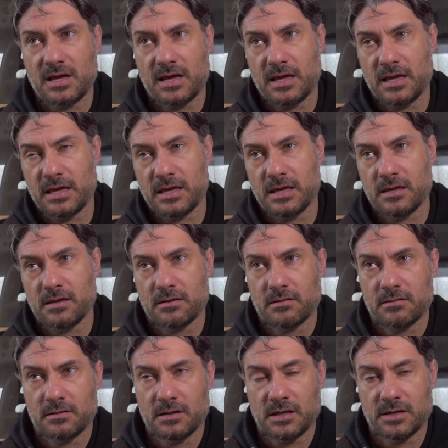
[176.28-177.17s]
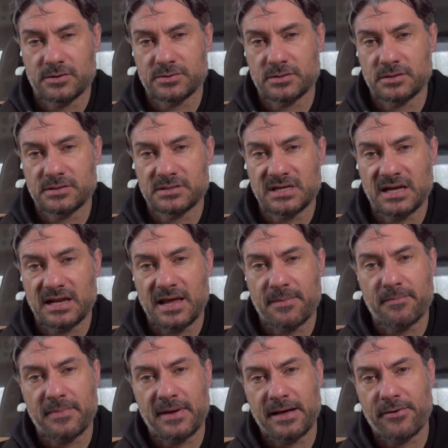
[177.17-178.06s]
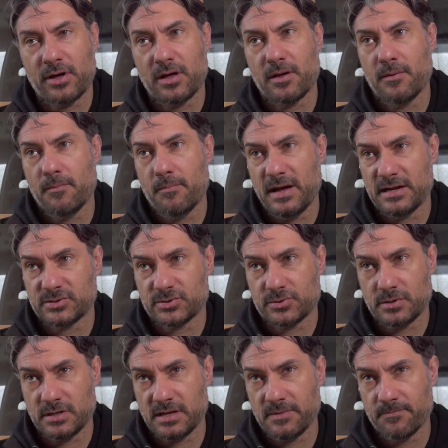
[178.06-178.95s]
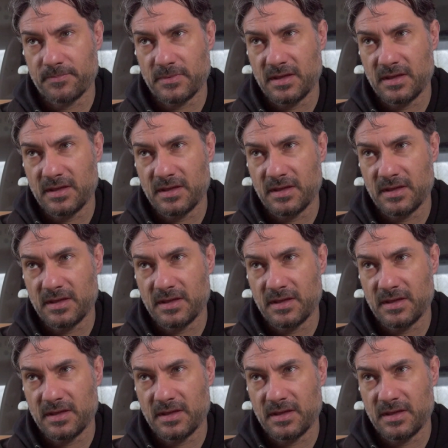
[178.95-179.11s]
a 110 amp hour battery,